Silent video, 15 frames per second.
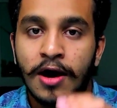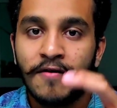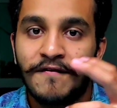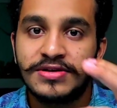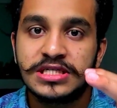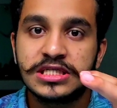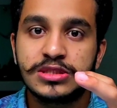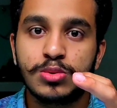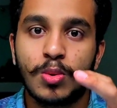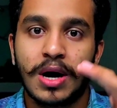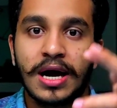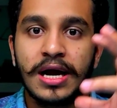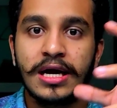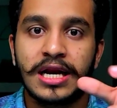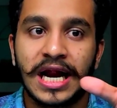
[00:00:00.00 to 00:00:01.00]
Which is
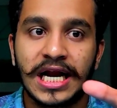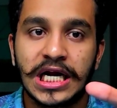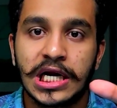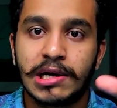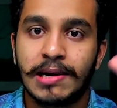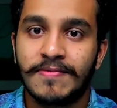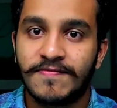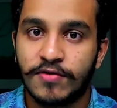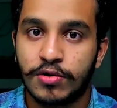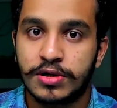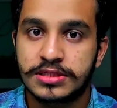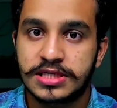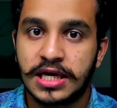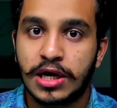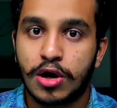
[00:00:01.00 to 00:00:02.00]
why right now I'm
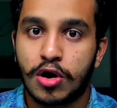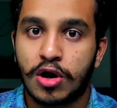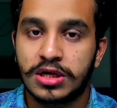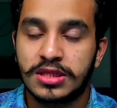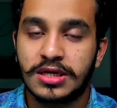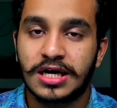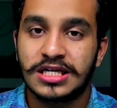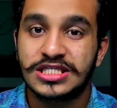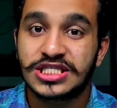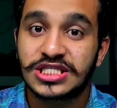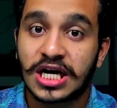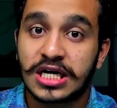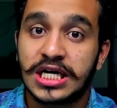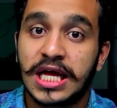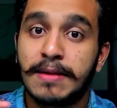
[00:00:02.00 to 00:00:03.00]
focusing on
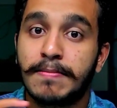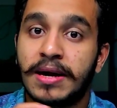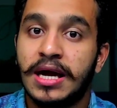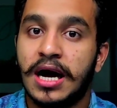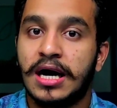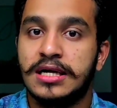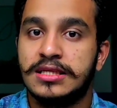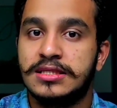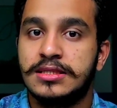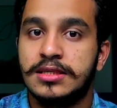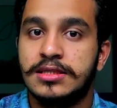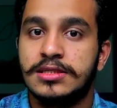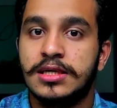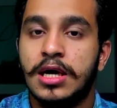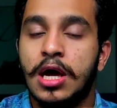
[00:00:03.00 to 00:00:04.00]
constructing my
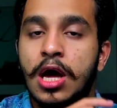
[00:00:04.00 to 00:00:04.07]
answers,